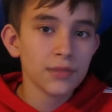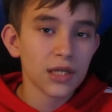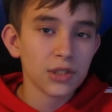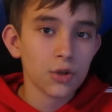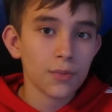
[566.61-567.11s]
He
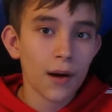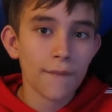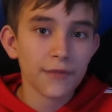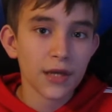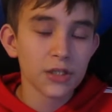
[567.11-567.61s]
has no
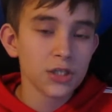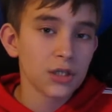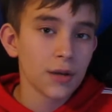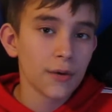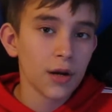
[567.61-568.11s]
problem
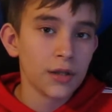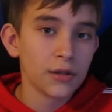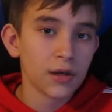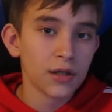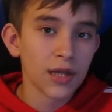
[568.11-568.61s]
digesting them or
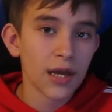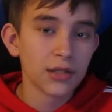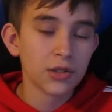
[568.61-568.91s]
anything like that,